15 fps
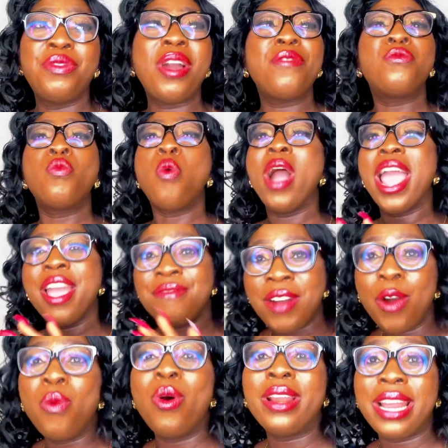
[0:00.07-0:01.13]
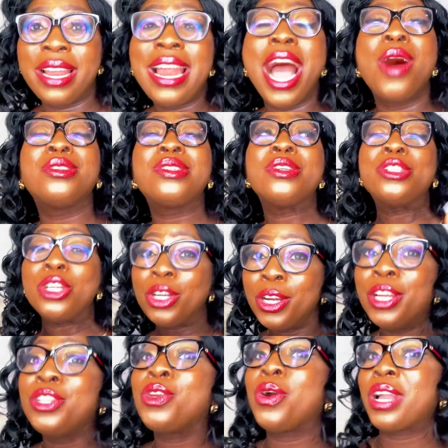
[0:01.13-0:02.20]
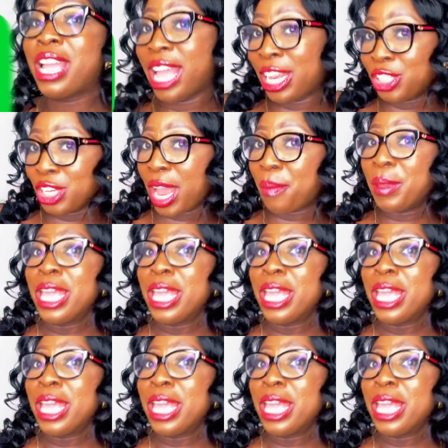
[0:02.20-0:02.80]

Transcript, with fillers: you have ever wondered how to turn your Cash App